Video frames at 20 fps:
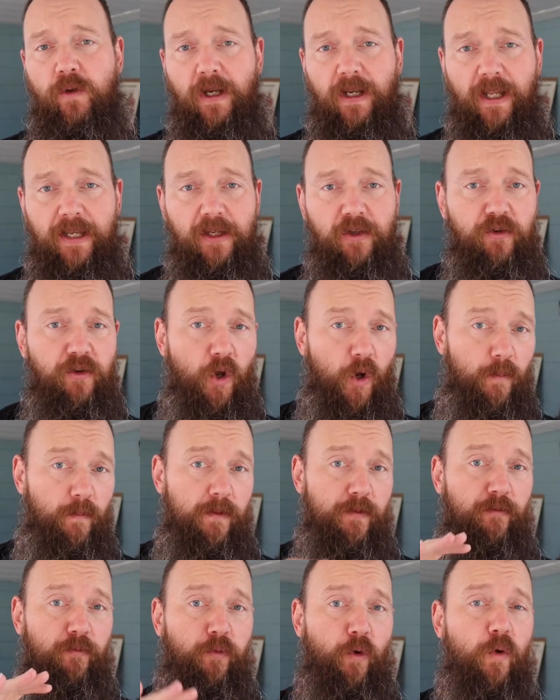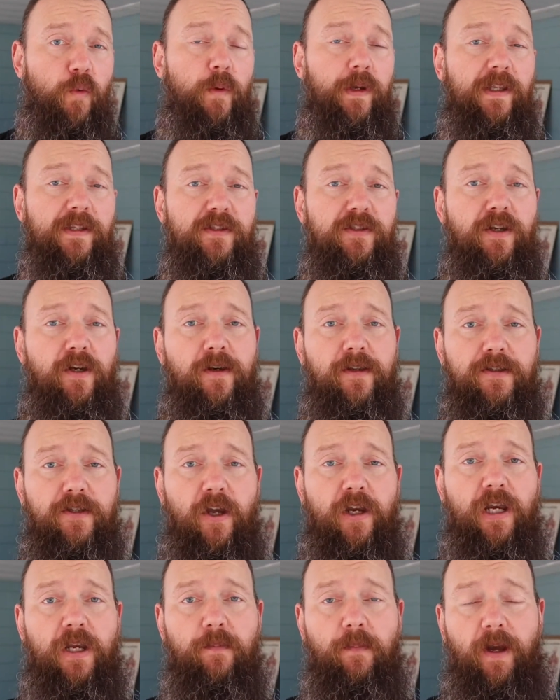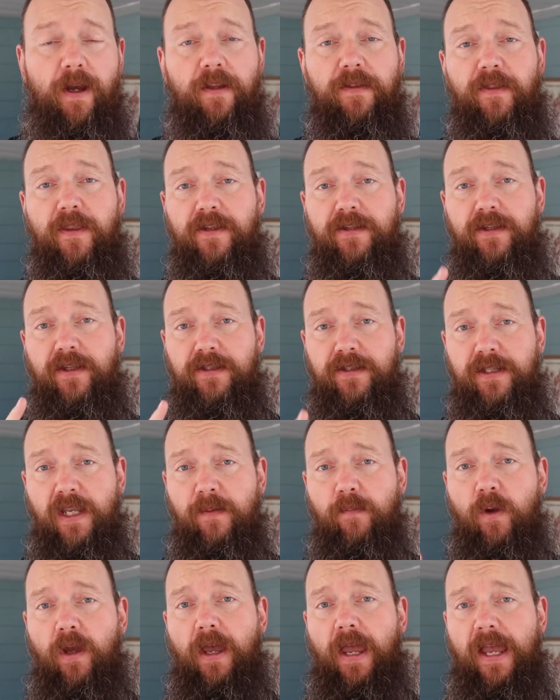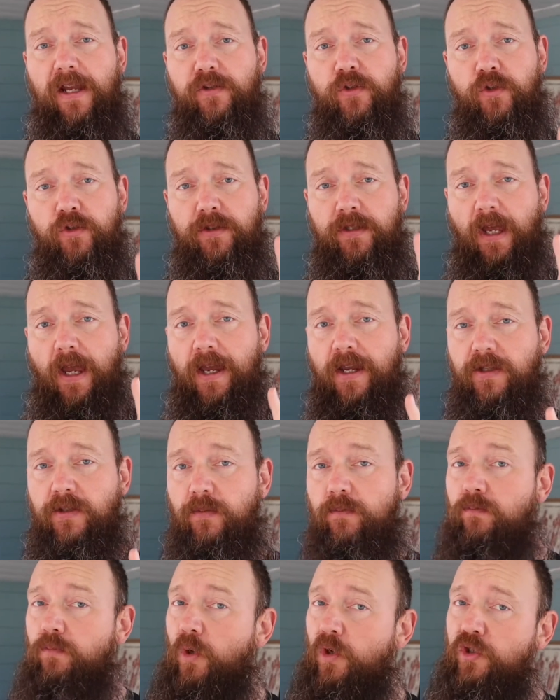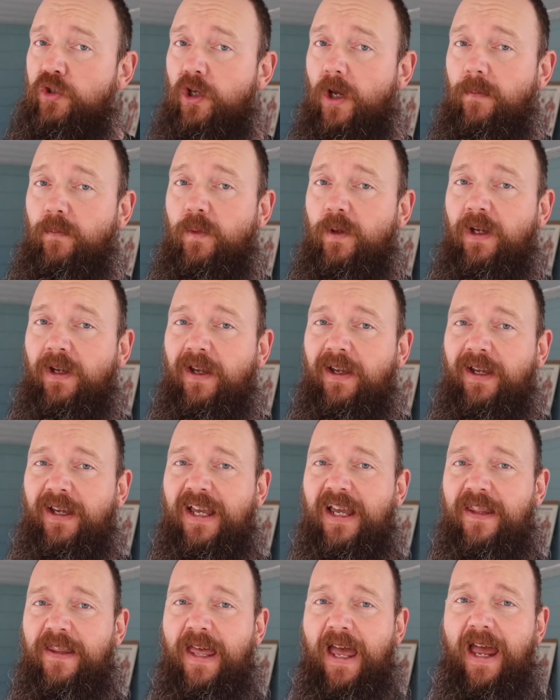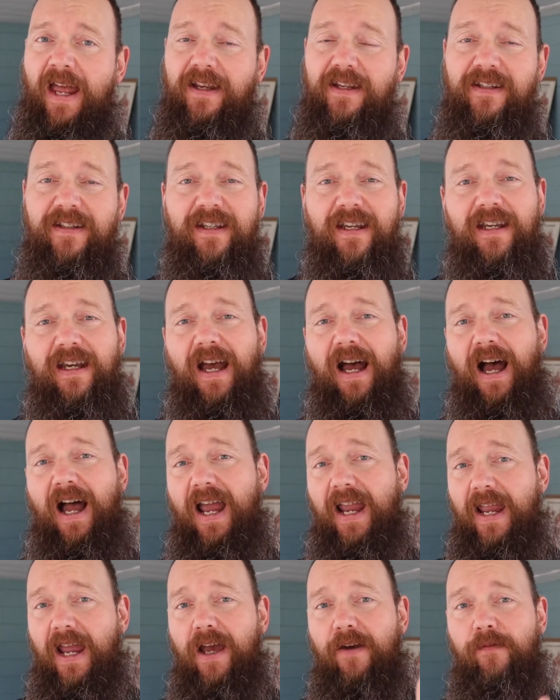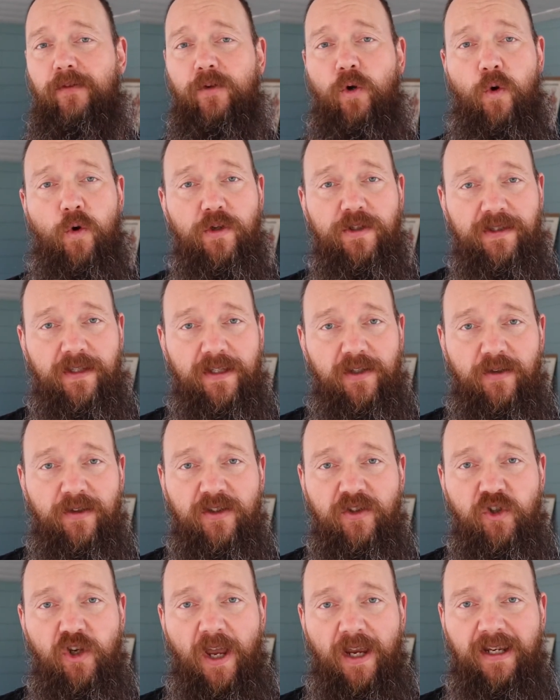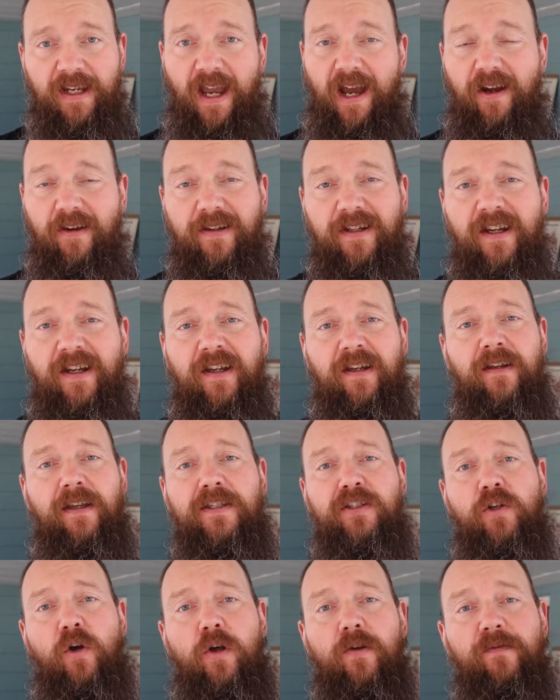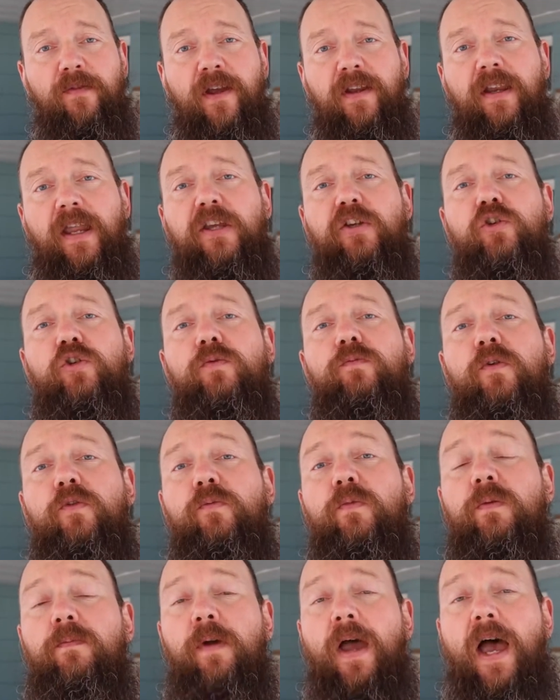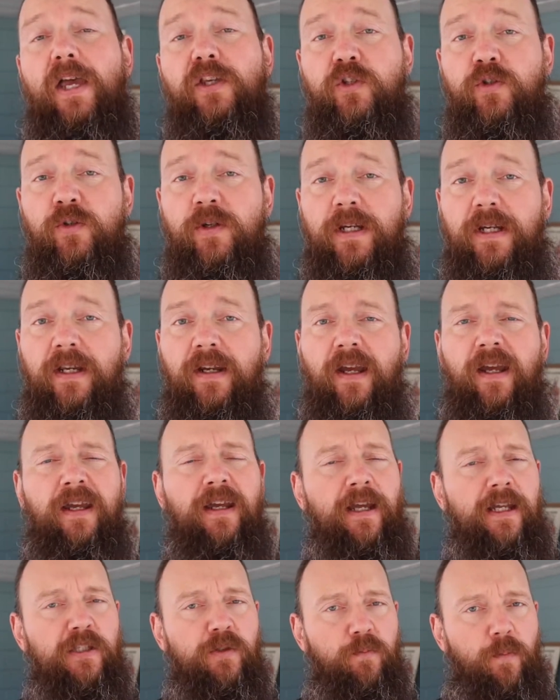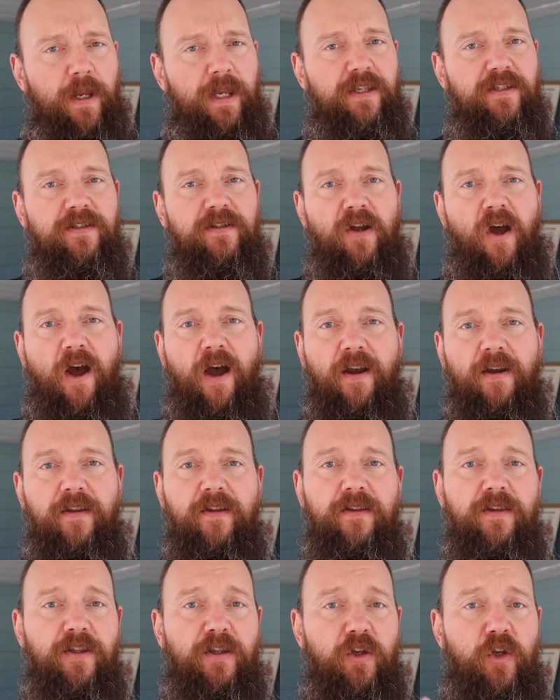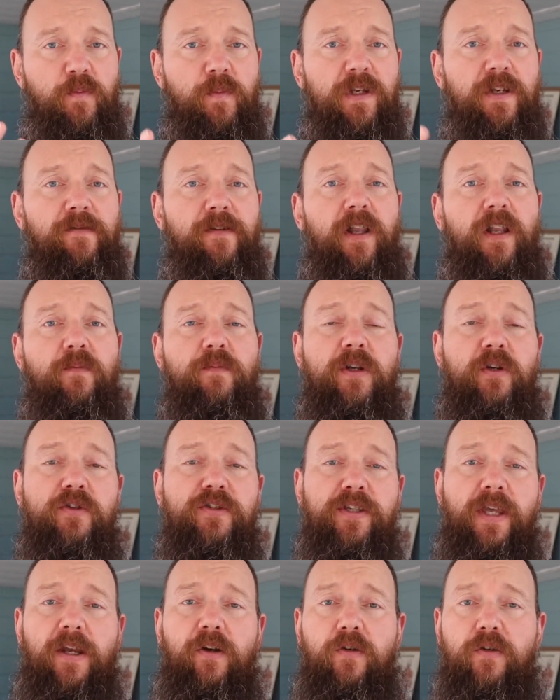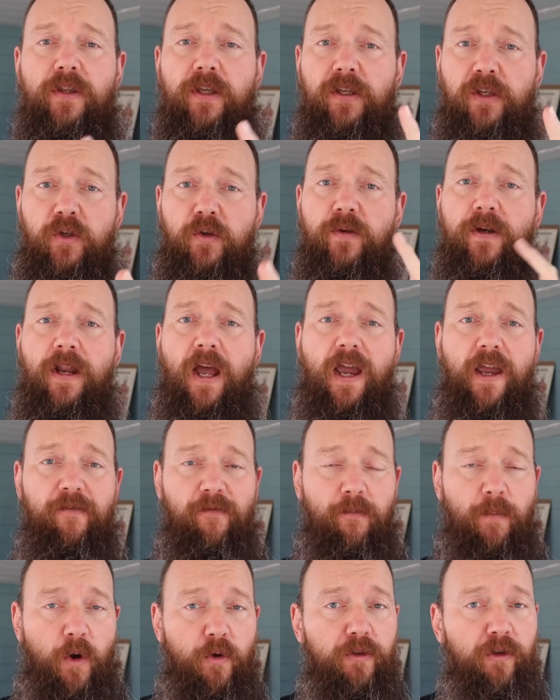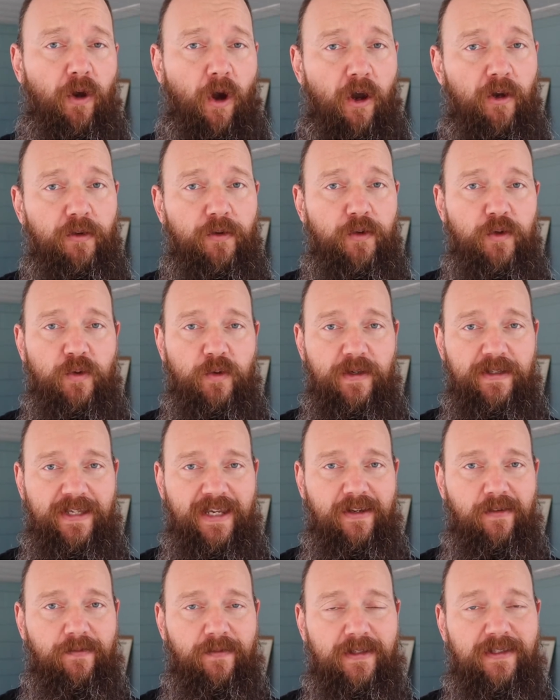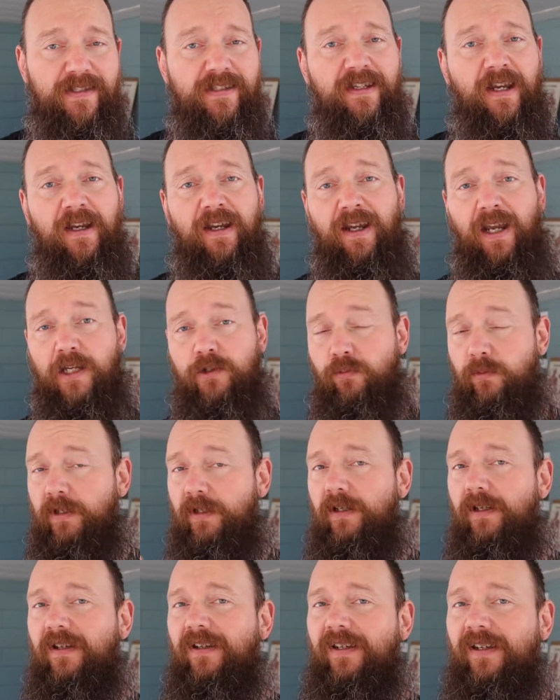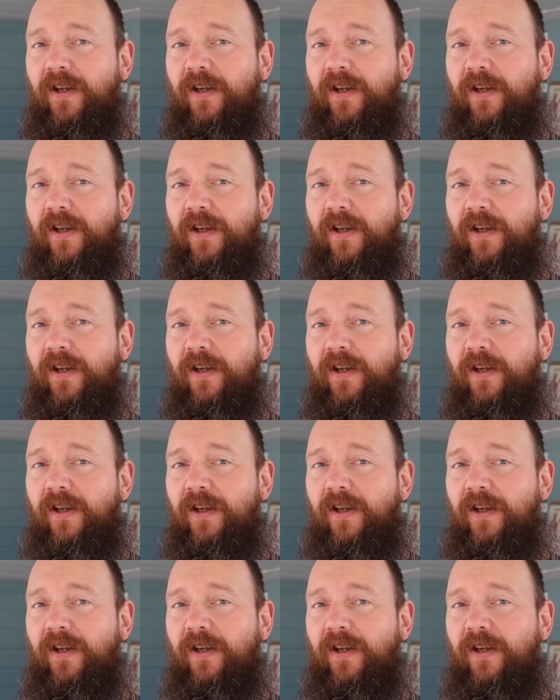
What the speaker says: to let you know before we get started talking about the Systema exercise push-up that I have a course that you can check out. It's called Foundational Movement Mastery. It's based on the human developmental cycle that you and I have both gone through as infants, as we,